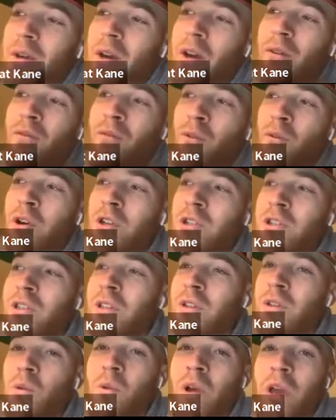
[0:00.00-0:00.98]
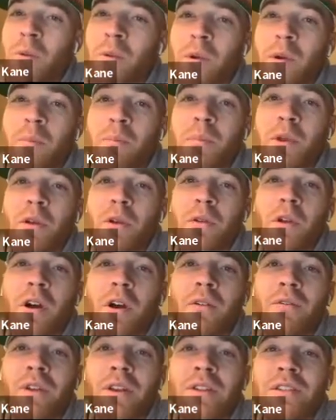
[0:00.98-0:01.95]
unfortunately, the way we were built
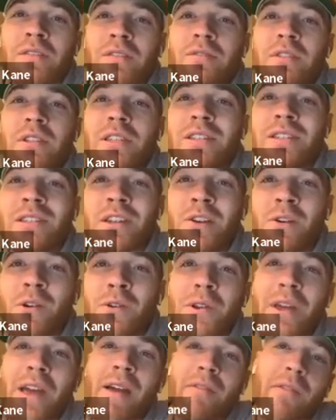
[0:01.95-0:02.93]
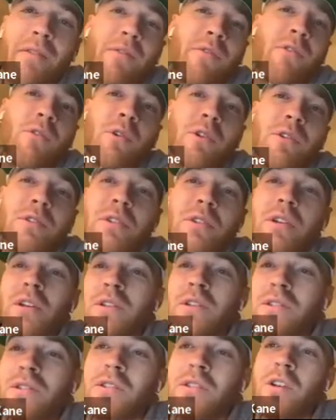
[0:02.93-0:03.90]
offensively, he's going to have to force
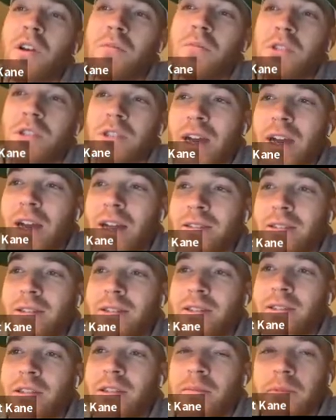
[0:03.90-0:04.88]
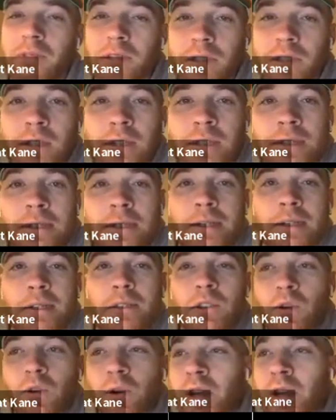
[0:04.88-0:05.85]
some shots, it seems.
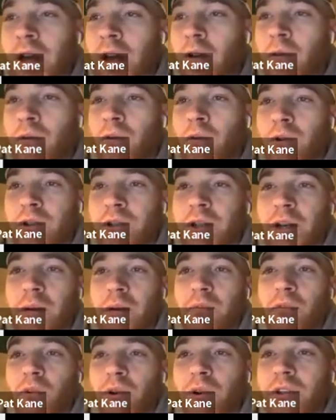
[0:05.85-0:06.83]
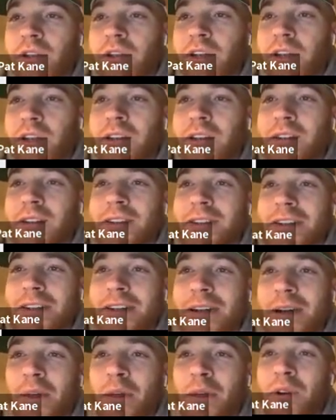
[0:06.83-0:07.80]
Soriano, 14 and 14,
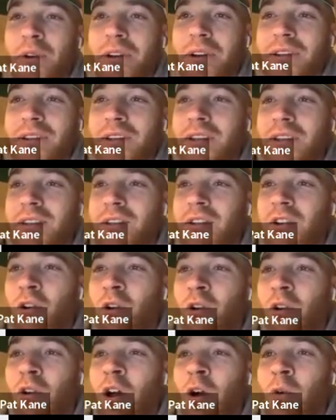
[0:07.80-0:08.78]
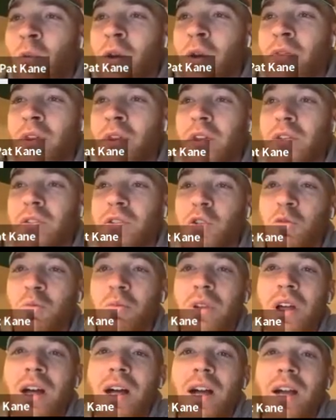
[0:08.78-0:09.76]
3 assists to go along with it, 2
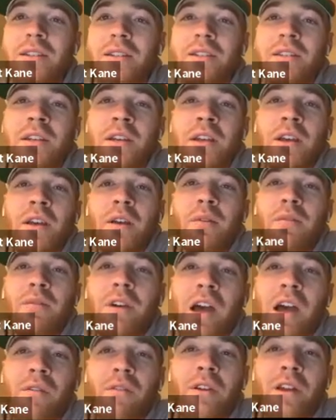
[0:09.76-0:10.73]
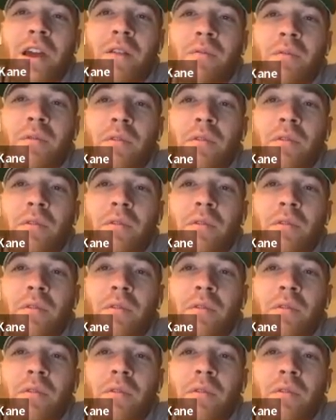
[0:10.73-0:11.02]
blocks, 5 for 9 from